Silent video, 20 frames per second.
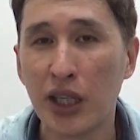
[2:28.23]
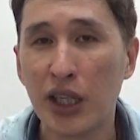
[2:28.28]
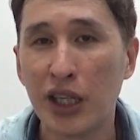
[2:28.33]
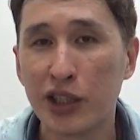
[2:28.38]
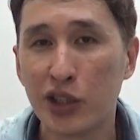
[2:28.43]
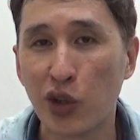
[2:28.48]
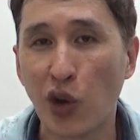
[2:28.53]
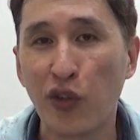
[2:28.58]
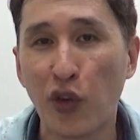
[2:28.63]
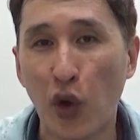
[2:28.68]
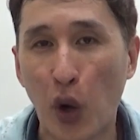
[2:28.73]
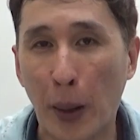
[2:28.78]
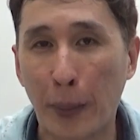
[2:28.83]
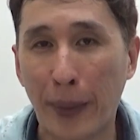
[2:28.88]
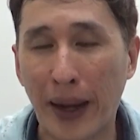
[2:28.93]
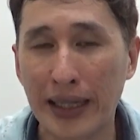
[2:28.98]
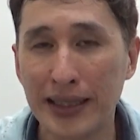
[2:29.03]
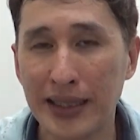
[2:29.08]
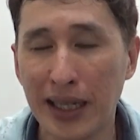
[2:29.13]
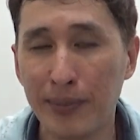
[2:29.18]
So for a
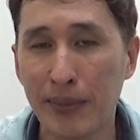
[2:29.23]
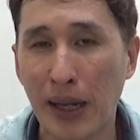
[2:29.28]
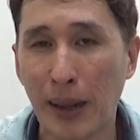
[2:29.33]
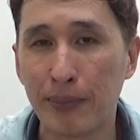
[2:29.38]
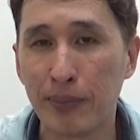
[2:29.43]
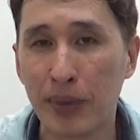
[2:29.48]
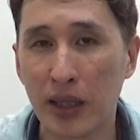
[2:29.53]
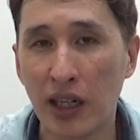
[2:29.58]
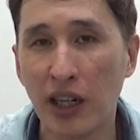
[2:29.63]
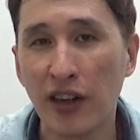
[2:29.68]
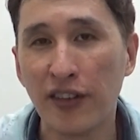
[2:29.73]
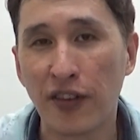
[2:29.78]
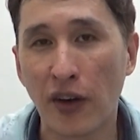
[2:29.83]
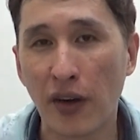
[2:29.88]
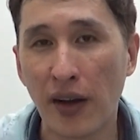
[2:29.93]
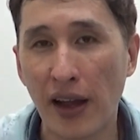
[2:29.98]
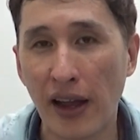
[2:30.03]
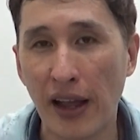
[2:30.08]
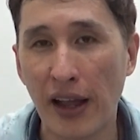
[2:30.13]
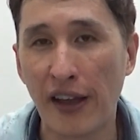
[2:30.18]
Paiza member,
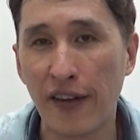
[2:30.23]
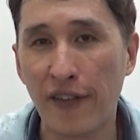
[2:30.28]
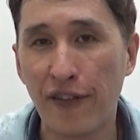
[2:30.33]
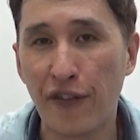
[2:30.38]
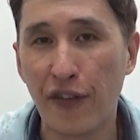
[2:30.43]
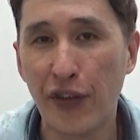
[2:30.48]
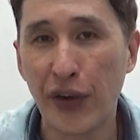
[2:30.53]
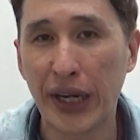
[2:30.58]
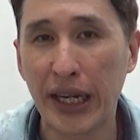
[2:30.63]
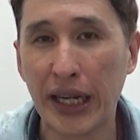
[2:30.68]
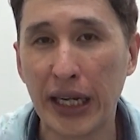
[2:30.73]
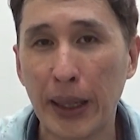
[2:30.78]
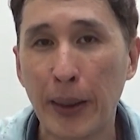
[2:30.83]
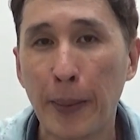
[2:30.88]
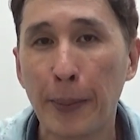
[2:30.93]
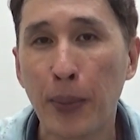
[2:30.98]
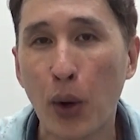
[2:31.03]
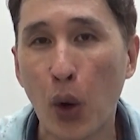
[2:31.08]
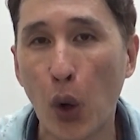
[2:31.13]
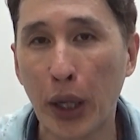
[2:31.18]
for every
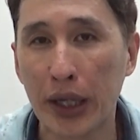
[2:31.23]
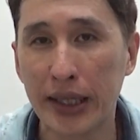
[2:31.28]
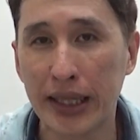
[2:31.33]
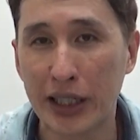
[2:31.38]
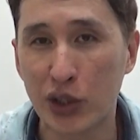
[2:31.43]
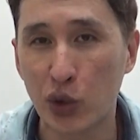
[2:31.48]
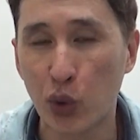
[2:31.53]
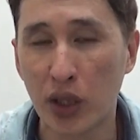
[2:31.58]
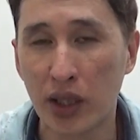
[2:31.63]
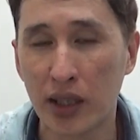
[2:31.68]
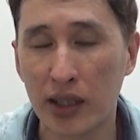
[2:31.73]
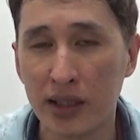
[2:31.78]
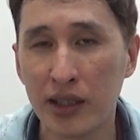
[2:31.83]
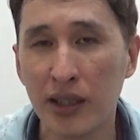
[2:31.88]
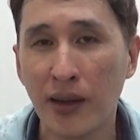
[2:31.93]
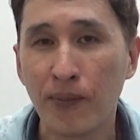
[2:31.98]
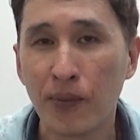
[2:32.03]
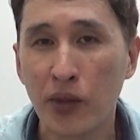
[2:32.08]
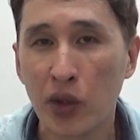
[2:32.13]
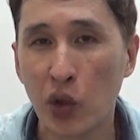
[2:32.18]
point that you
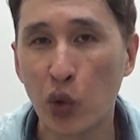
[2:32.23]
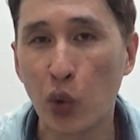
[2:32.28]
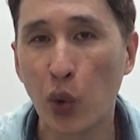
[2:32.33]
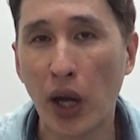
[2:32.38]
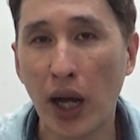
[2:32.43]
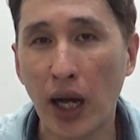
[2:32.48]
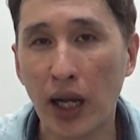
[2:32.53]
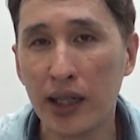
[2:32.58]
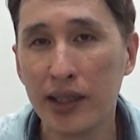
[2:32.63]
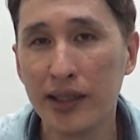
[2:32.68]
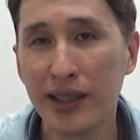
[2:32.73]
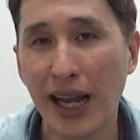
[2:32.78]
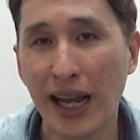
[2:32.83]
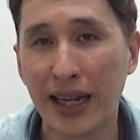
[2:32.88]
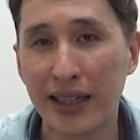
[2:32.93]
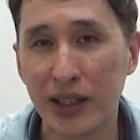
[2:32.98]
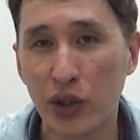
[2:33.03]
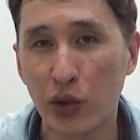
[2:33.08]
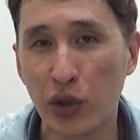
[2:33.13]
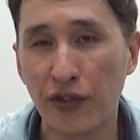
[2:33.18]
earn
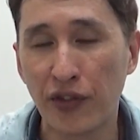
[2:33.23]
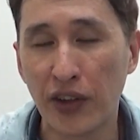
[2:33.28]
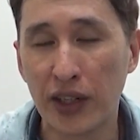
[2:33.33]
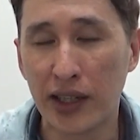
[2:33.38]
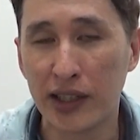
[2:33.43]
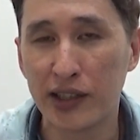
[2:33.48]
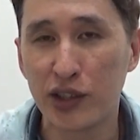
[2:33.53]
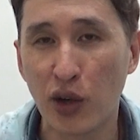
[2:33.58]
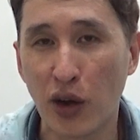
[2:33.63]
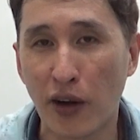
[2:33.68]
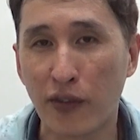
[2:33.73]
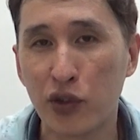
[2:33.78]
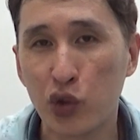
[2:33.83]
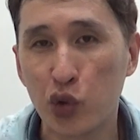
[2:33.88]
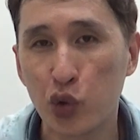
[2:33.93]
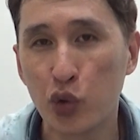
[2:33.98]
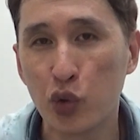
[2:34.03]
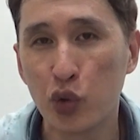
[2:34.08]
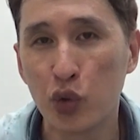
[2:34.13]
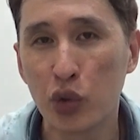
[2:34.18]
an equivalent of
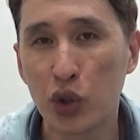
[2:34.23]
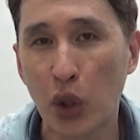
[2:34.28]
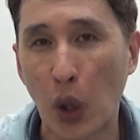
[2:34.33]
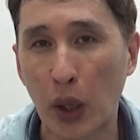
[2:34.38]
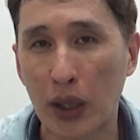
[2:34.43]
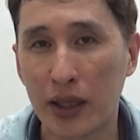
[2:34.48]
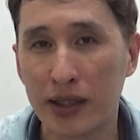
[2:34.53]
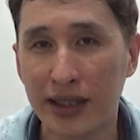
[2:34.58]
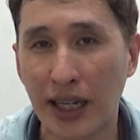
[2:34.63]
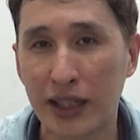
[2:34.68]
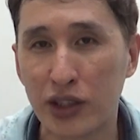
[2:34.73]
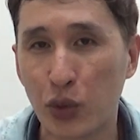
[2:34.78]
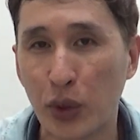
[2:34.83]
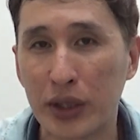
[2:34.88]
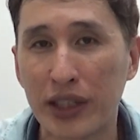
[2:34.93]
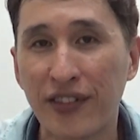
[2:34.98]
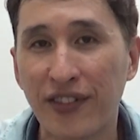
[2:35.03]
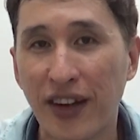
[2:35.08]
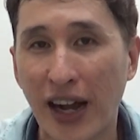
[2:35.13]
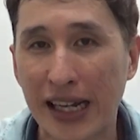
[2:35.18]

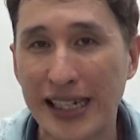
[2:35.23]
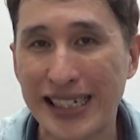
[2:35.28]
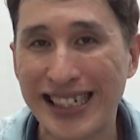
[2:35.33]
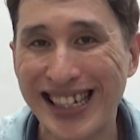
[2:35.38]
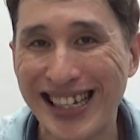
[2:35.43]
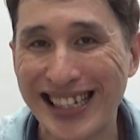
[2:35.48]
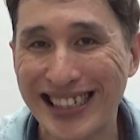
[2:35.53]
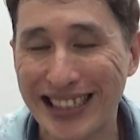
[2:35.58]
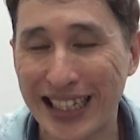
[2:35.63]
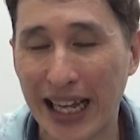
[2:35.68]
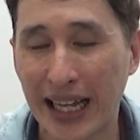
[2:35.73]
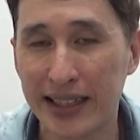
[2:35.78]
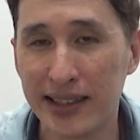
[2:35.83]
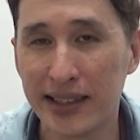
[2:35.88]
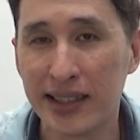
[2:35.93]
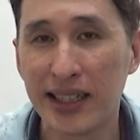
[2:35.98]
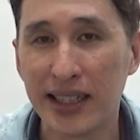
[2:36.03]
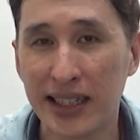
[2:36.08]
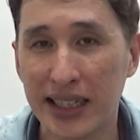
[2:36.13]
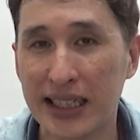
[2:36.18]

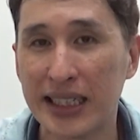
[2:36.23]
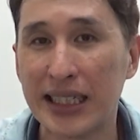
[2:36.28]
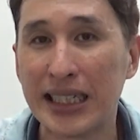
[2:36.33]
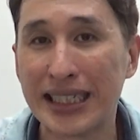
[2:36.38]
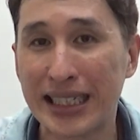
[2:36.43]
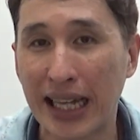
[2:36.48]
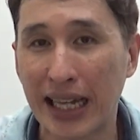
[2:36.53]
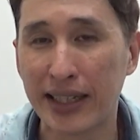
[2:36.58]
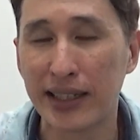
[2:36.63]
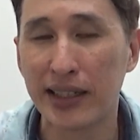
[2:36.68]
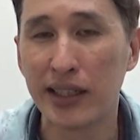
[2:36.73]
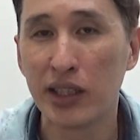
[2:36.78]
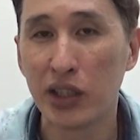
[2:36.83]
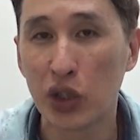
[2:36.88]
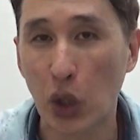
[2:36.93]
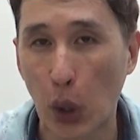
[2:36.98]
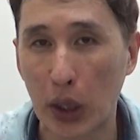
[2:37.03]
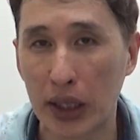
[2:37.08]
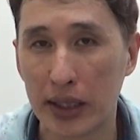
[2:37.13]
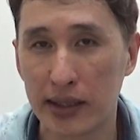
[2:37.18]
$2.25 in Sand
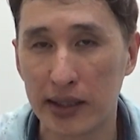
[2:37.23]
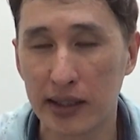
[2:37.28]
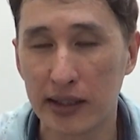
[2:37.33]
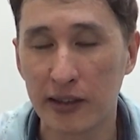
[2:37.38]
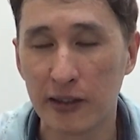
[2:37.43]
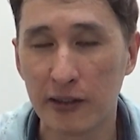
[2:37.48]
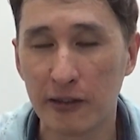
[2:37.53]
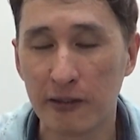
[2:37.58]
dollars.